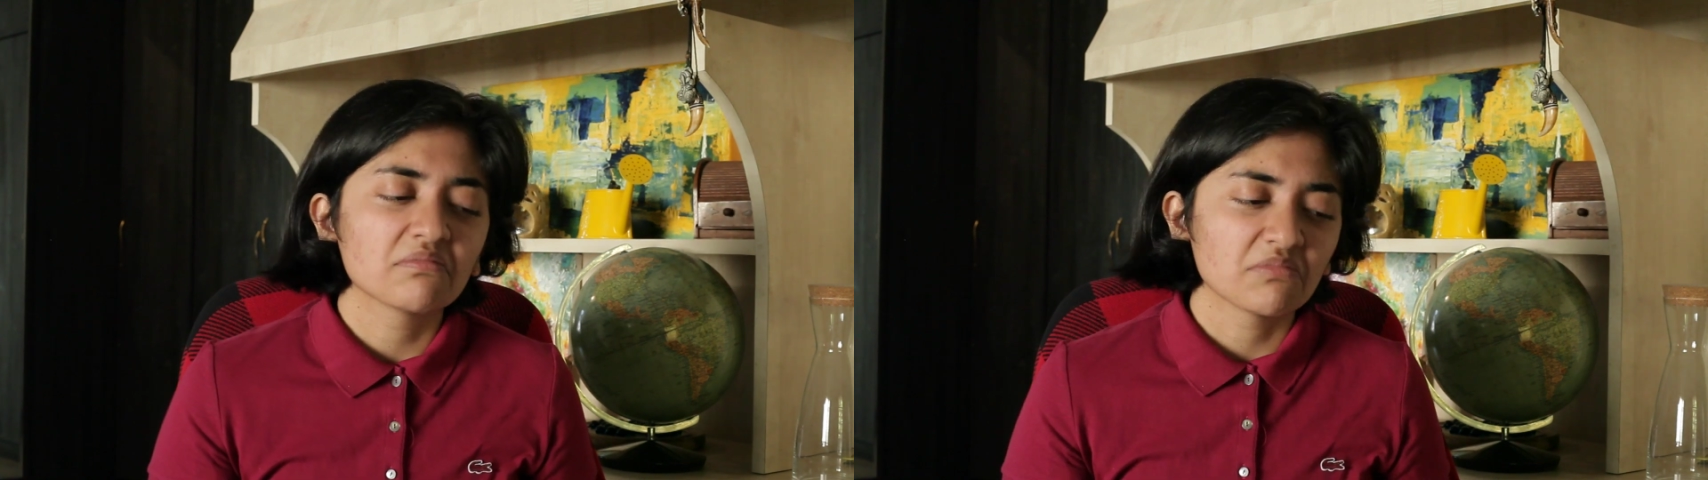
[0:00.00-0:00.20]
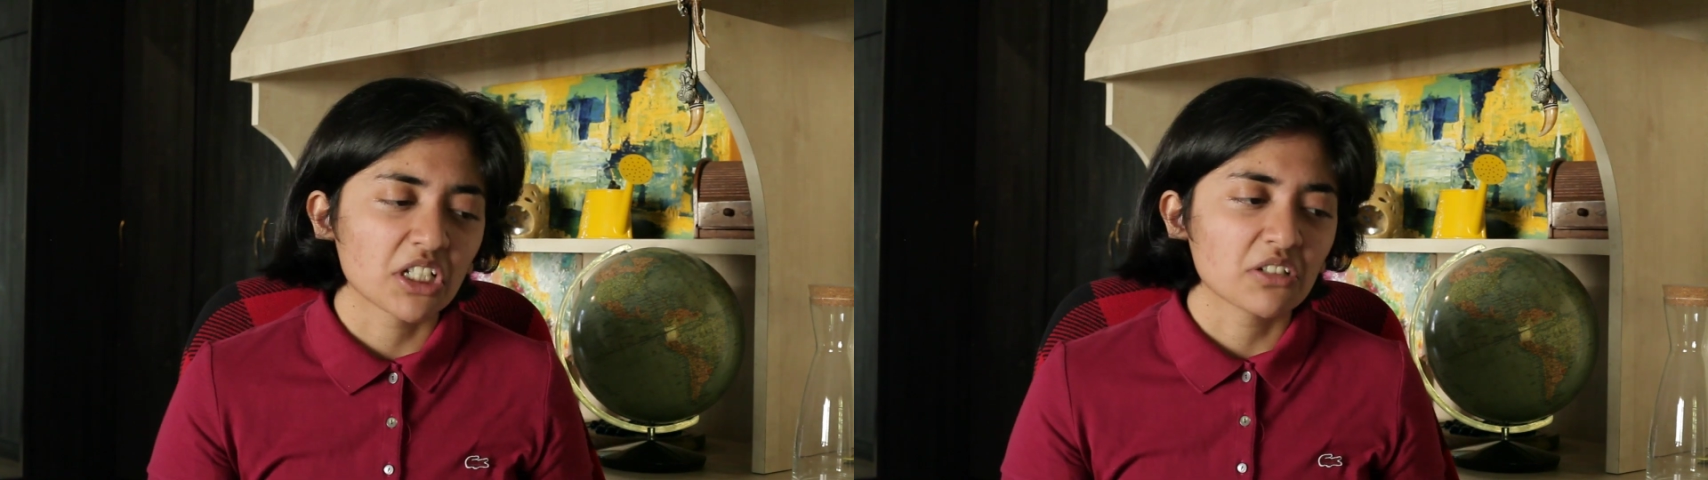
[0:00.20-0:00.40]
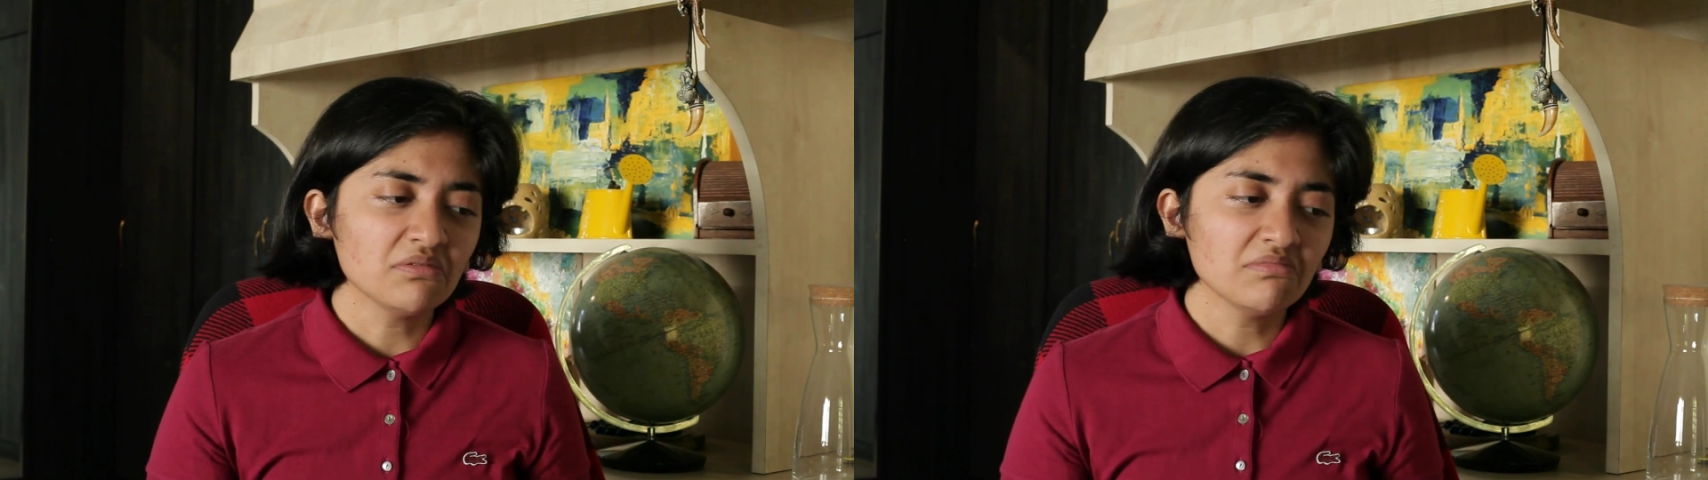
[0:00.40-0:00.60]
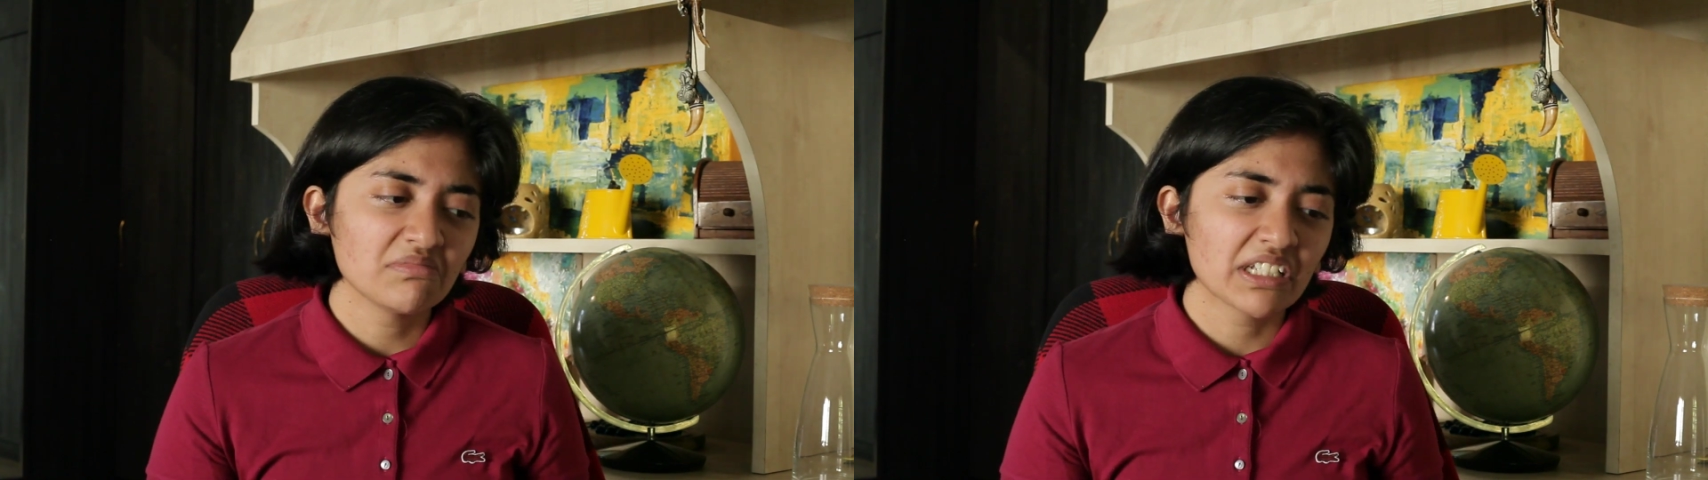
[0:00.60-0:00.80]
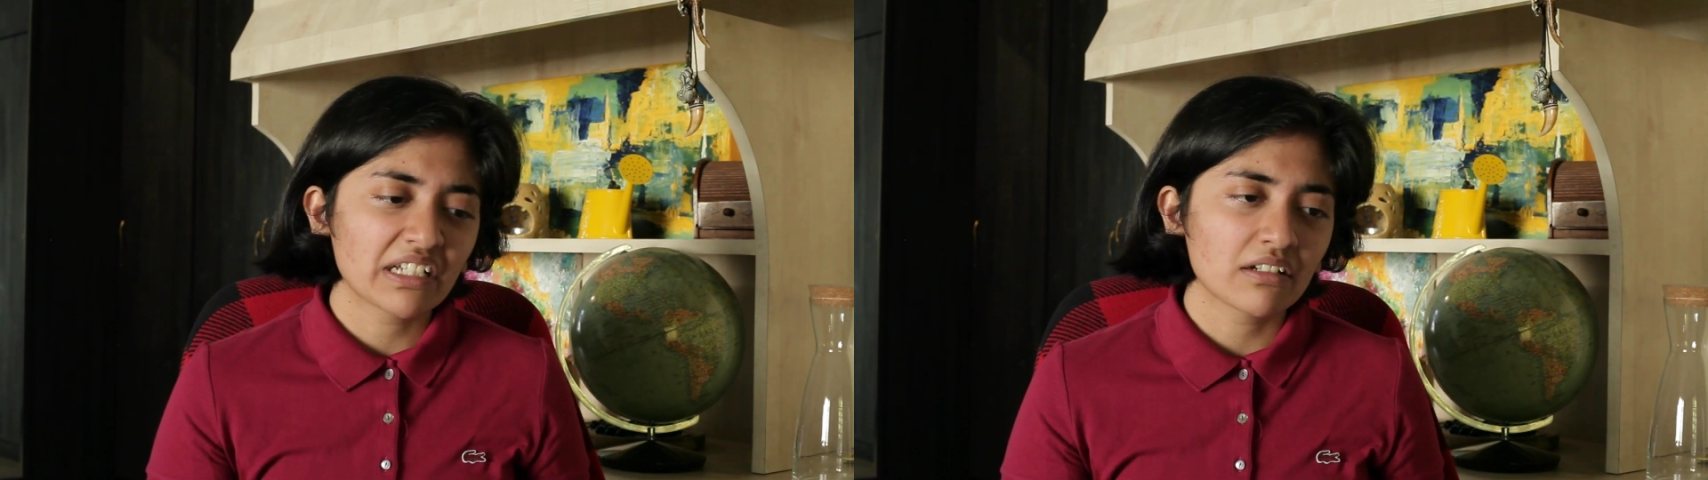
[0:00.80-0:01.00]
You know,
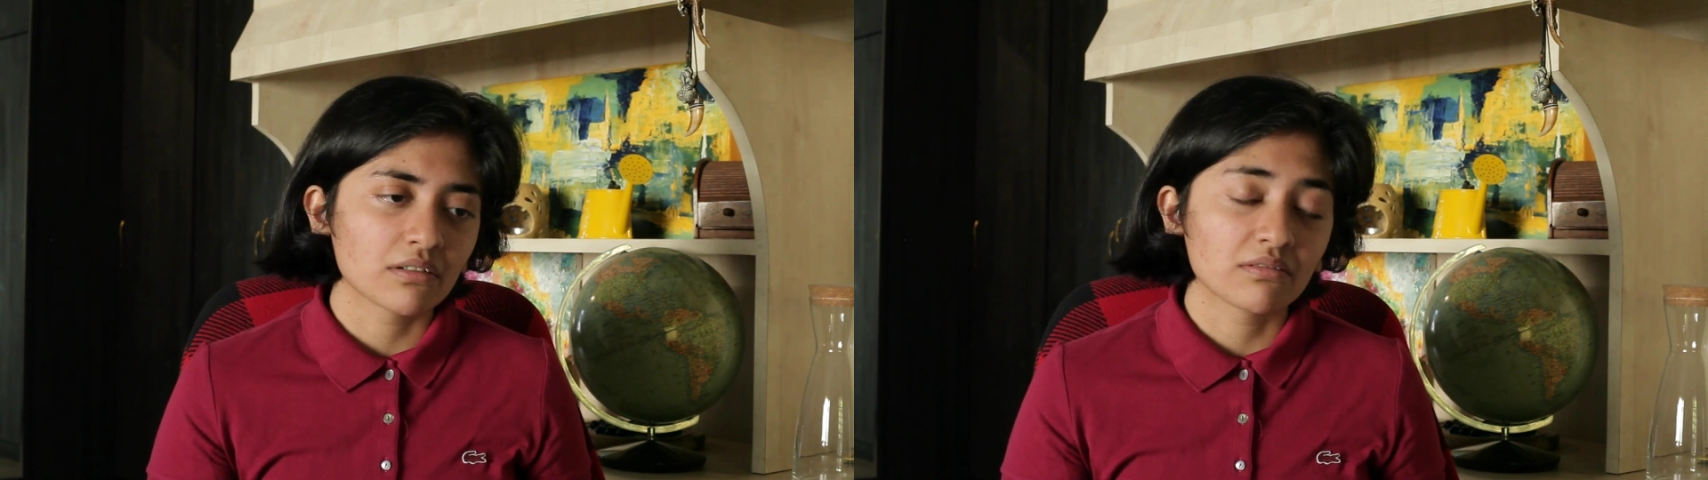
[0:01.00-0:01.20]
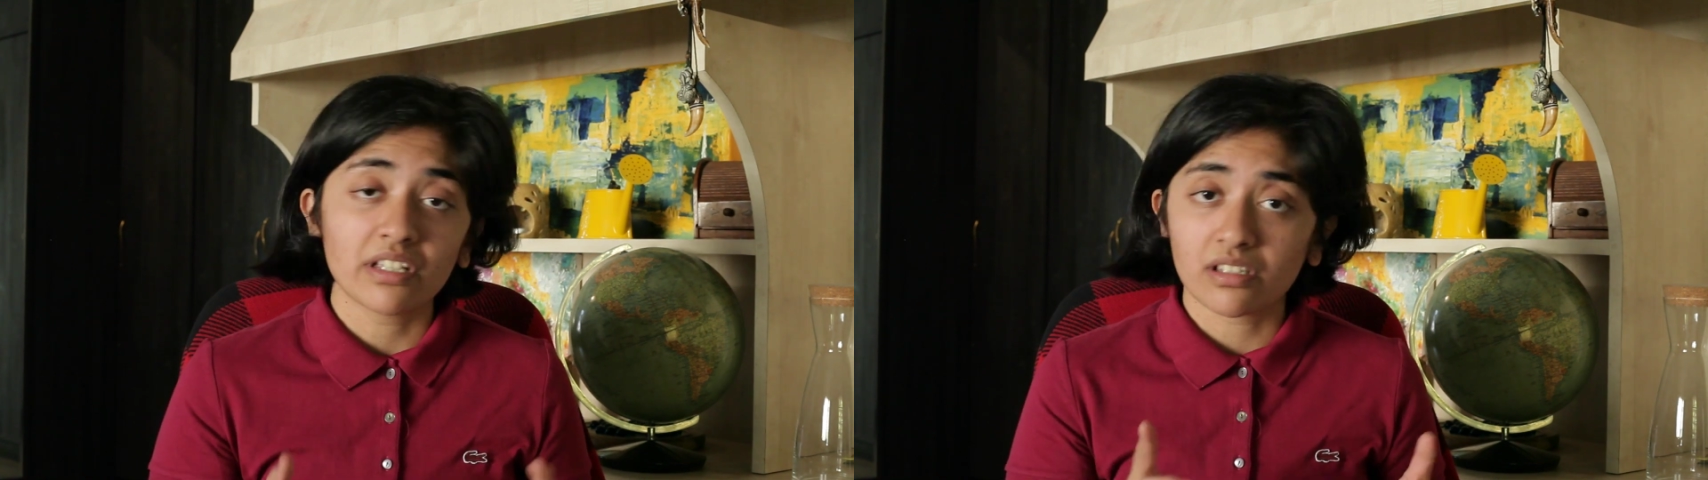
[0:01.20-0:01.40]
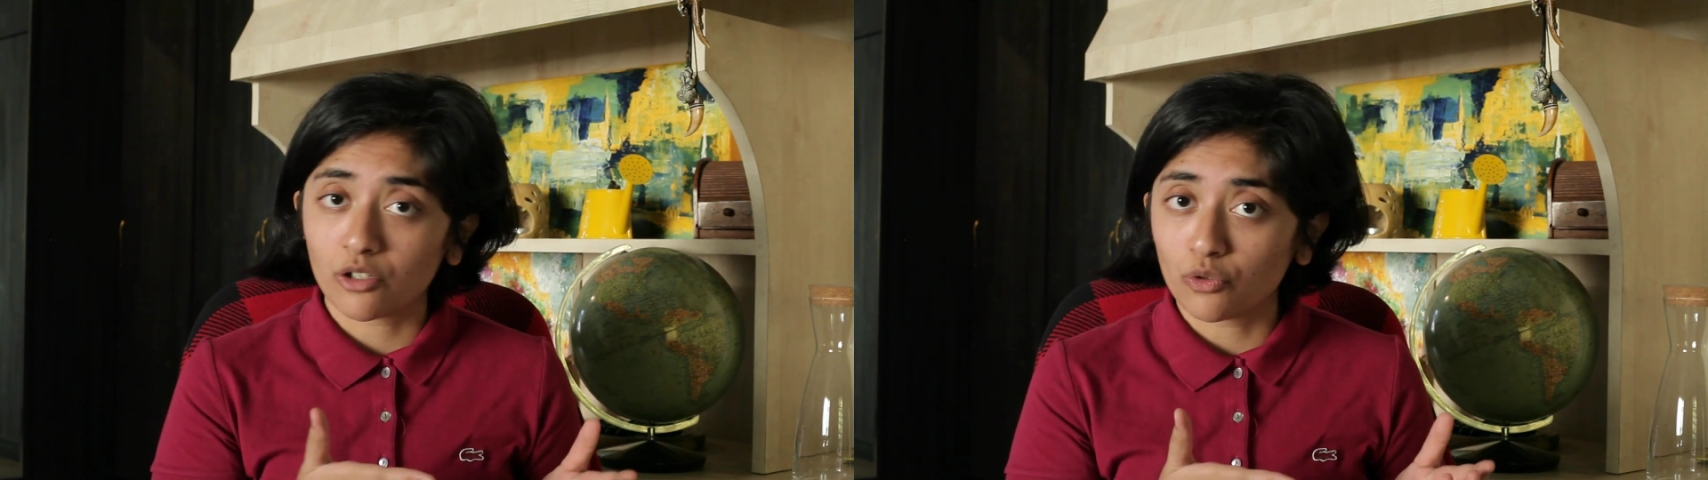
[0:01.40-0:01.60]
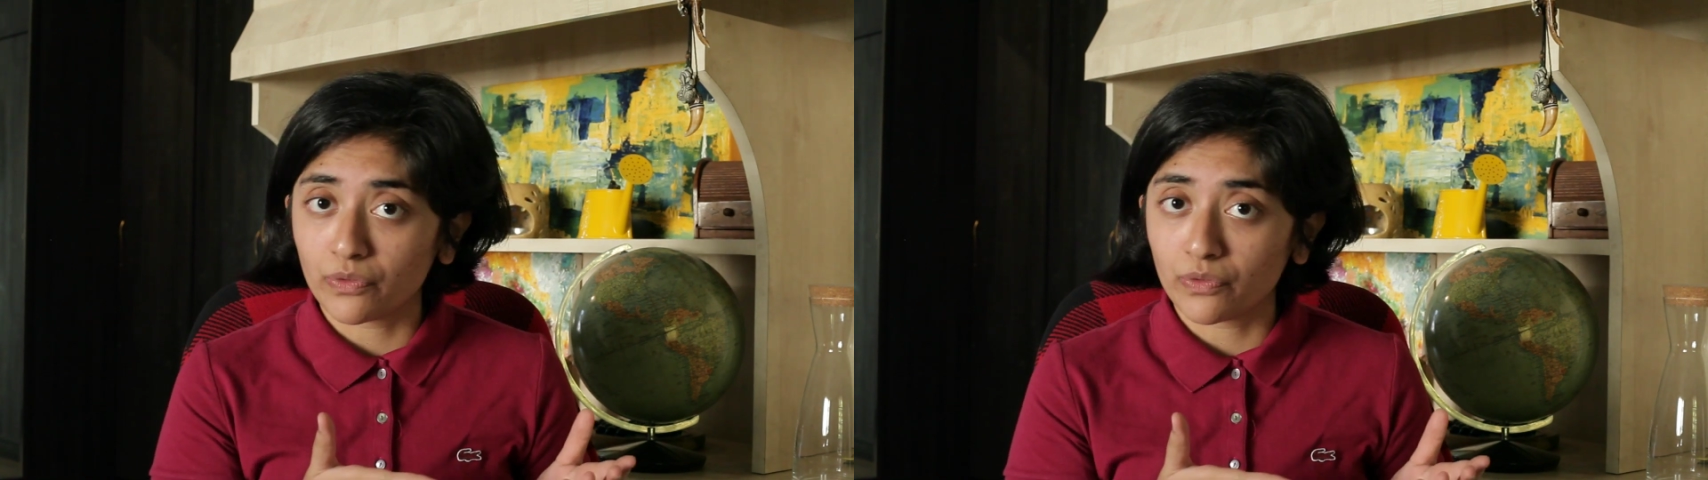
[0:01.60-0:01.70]
like, these are two